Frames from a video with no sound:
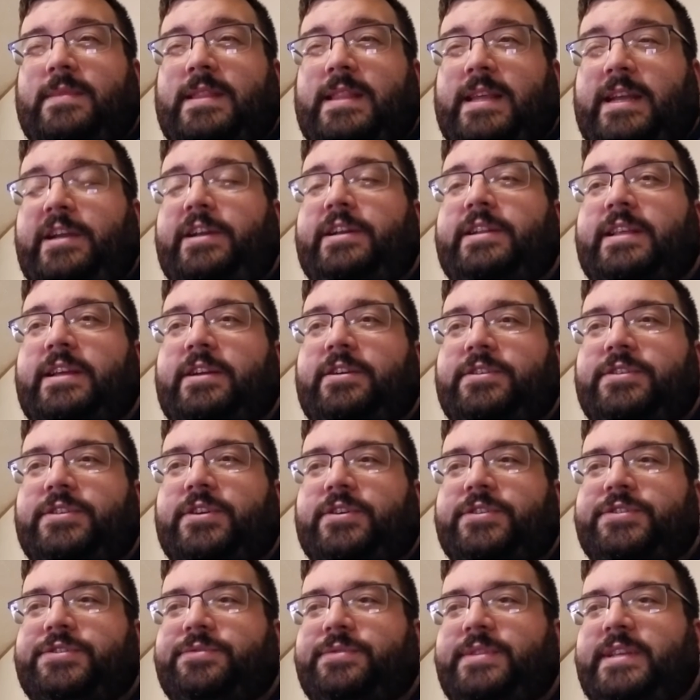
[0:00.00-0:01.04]
There's
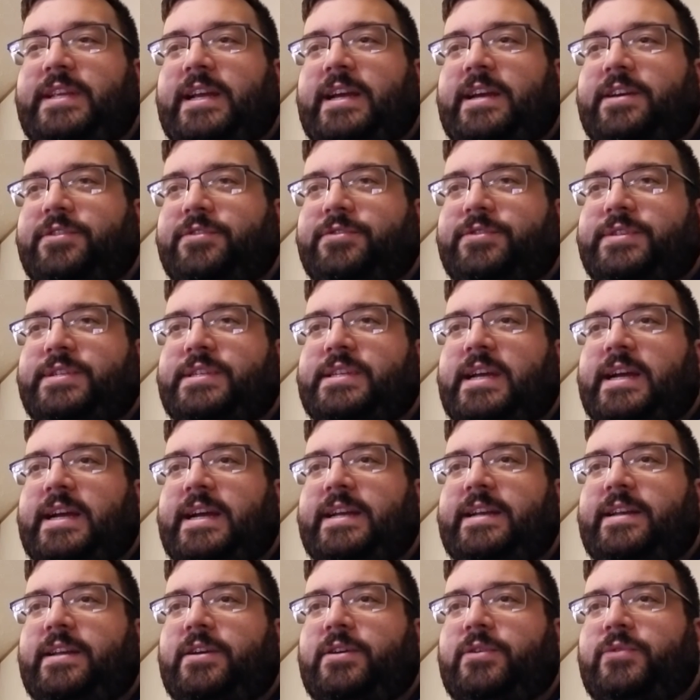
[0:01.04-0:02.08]
also the other
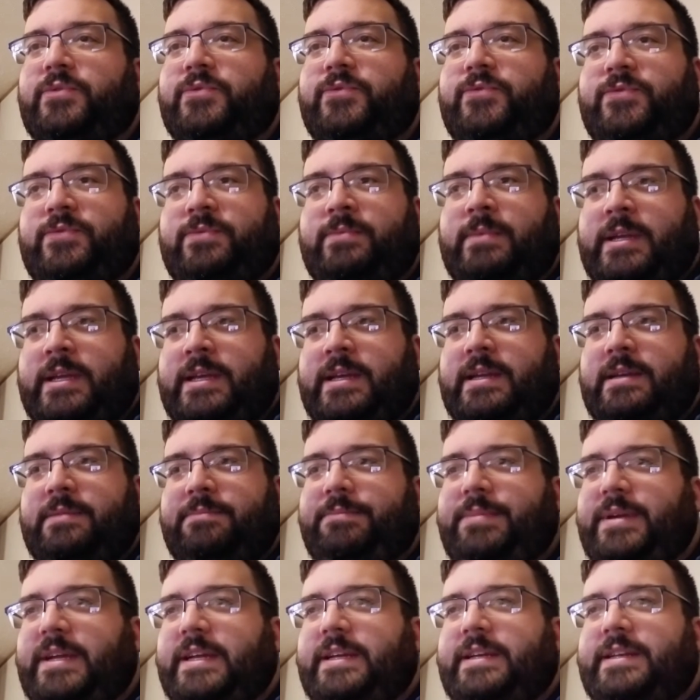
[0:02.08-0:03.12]
side of
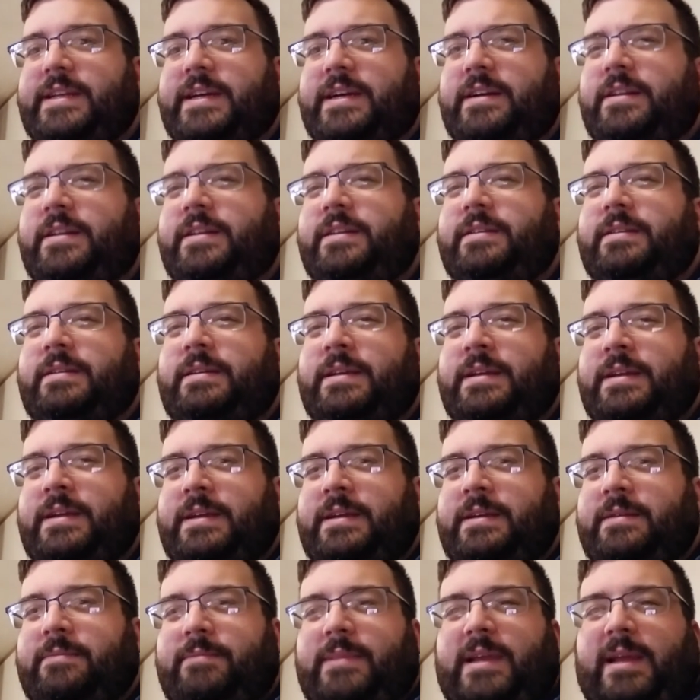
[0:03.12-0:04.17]
Pete Dunne
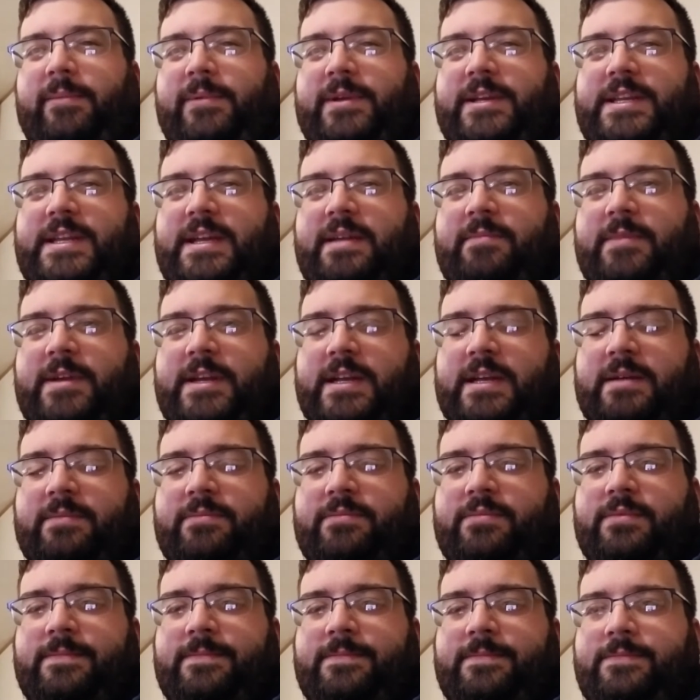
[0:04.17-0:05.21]
maybe teaming up
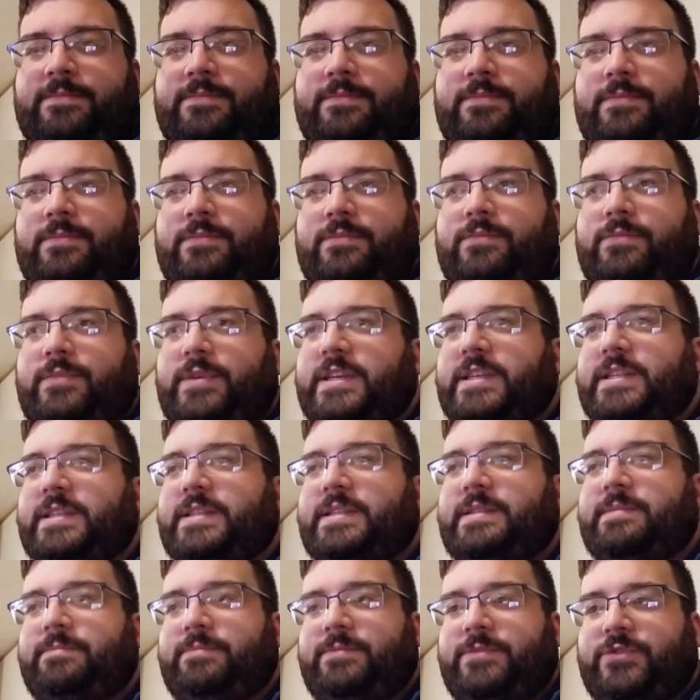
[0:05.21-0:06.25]
with
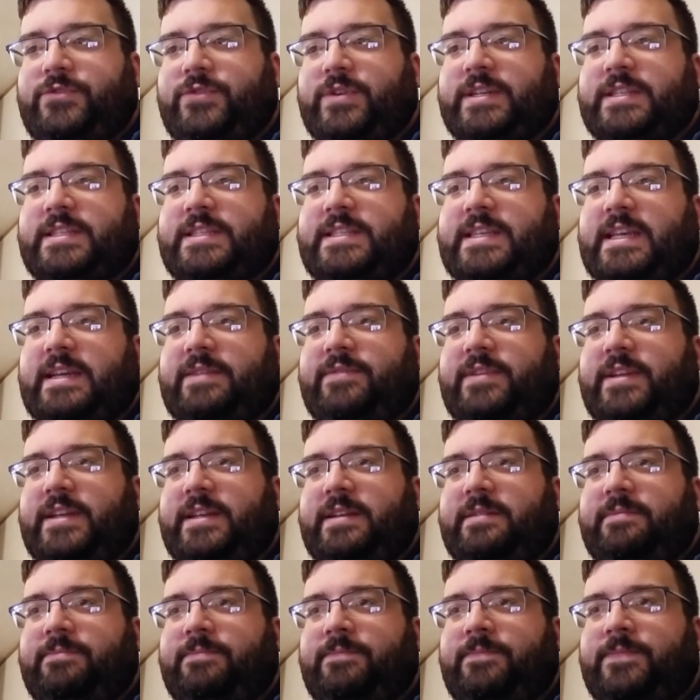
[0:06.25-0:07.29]
Trent
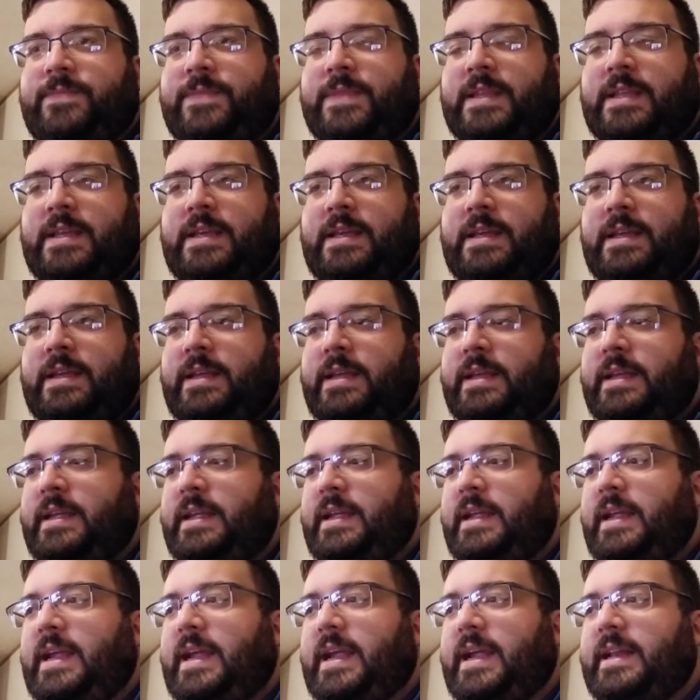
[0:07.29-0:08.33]
Seven
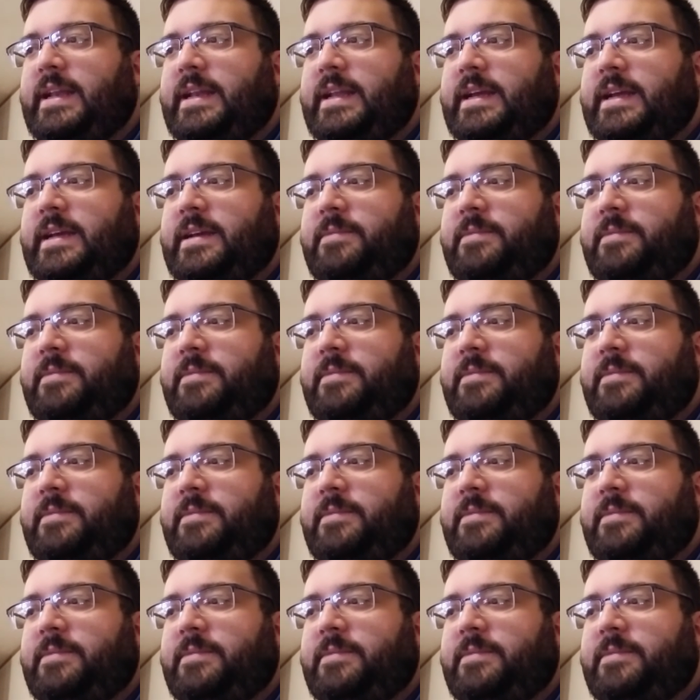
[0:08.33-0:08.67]
and